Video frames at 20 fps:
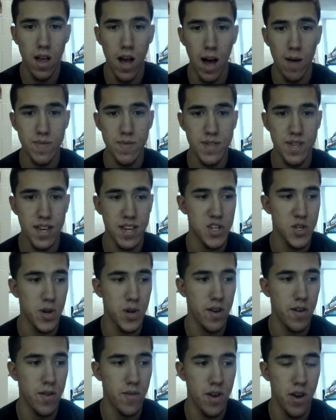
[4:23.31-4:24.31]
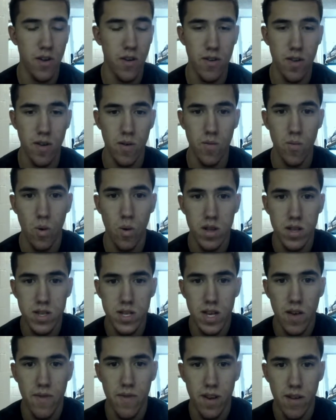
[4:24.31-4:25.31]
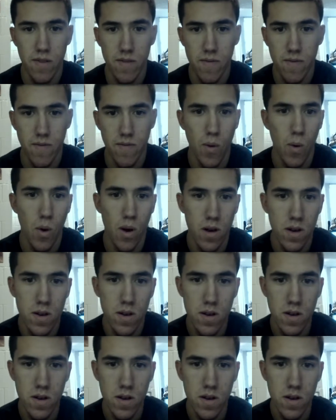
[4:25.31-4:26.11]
I'm 6'3", currently 174.